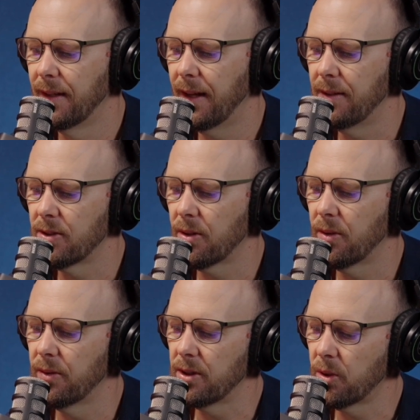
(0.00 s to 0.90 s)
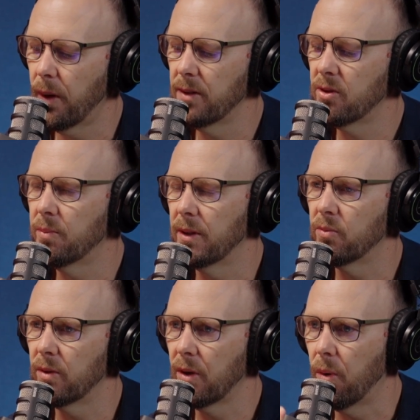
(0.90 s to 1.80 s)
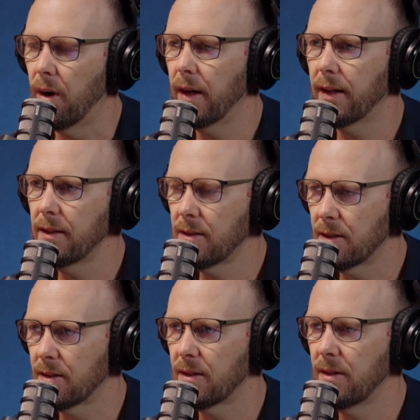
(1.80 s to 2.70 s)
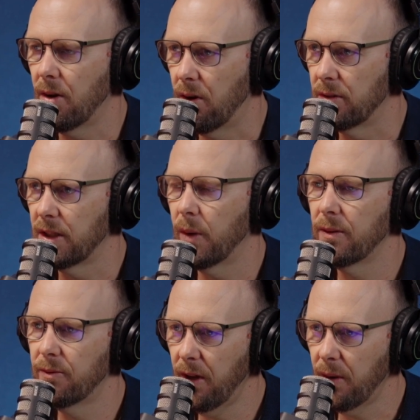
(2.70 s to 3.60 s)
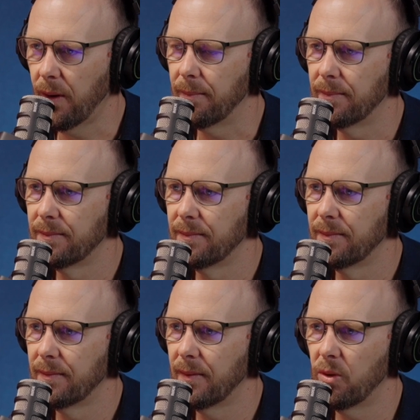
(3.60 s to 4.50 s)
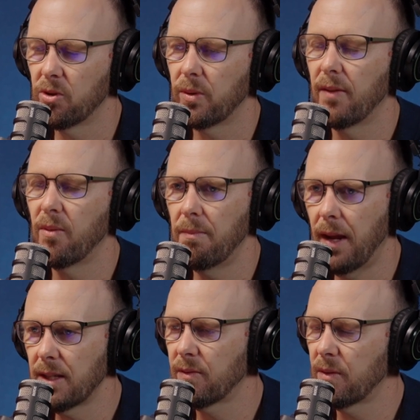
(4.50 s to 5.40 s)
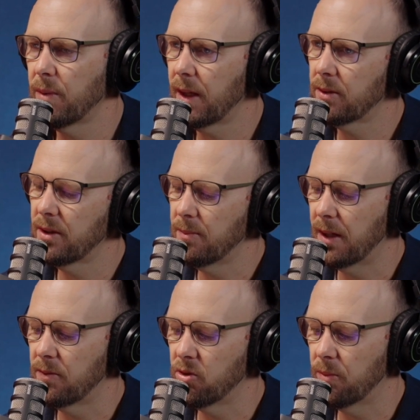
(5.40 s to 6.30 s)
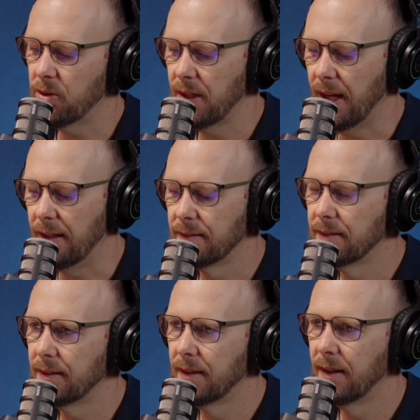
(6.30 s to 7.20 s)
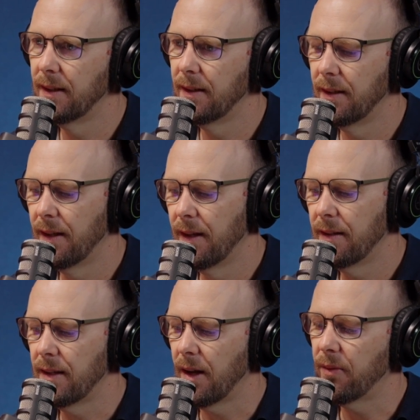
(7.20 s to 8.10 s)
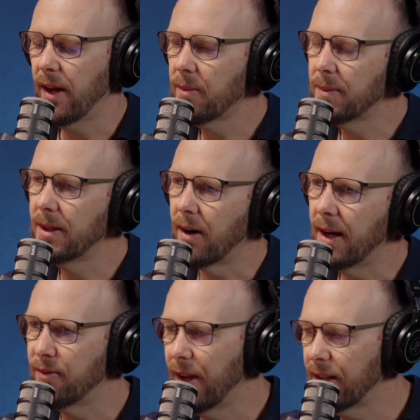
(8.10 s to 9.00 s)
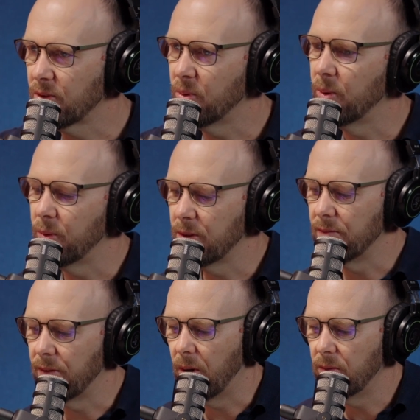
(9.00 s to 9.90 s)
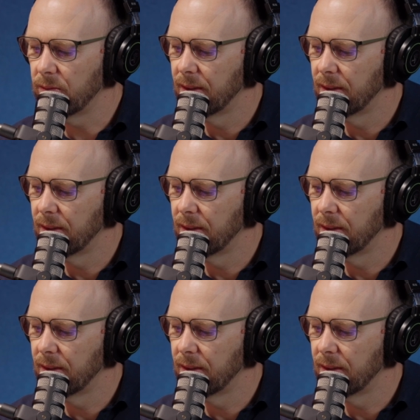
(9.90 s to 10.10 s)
And so those quotes or bids require consistent, ongoing follow-up, which will have a massive impact on the amount of jobs you get. Now, that'd be great if that's all that was involved.